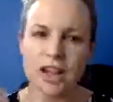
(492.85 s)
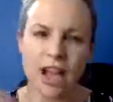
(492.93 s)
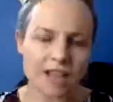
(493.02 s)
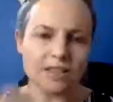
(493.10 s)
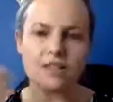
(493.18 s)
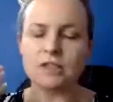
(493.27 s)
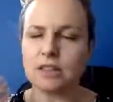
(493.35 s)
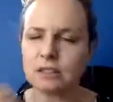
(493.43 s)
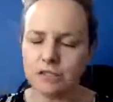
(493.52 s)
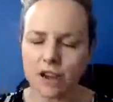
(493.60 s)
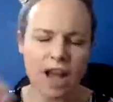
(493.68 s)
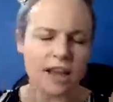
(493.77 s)
hustle and
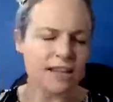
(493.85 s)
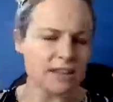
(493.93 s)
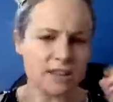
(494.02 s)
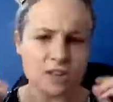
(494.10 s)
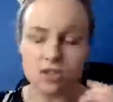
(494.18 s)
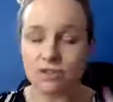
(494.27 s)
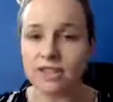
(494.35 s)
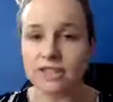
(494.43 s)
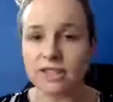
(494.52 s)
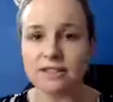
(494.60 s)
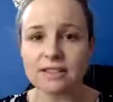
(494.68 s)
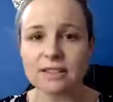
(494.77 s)
grind and stress
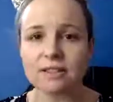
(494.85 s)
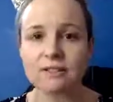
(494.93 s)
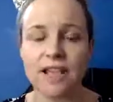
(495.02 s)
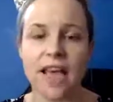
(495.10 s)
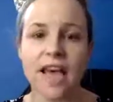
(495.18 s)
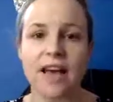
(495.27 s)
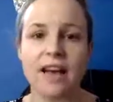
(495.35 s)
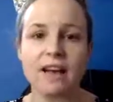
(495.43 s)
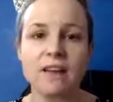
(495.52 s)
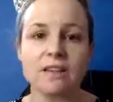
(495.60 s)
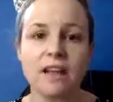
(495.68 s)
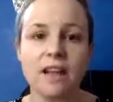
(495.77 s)
ourselves
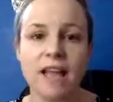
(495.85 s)
out